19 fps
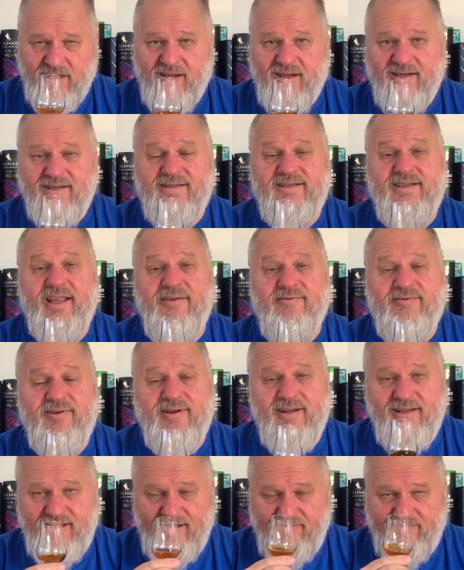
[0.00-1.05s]
It's
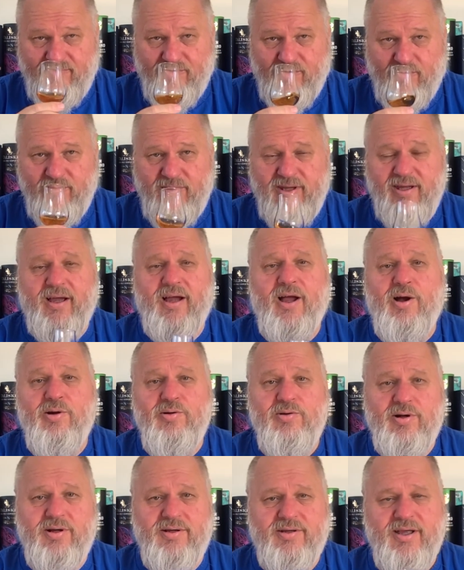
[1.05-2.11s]
definitely from the
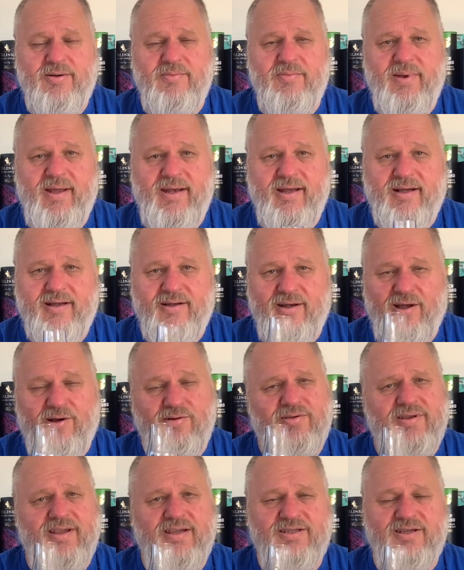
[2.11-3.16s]
oak, the American
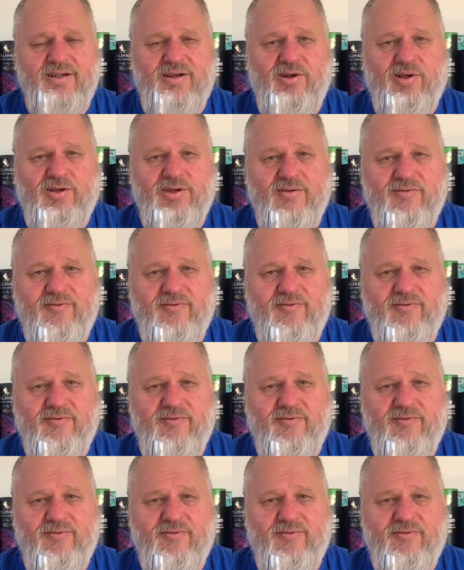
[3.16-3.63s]
oak. There's a lot of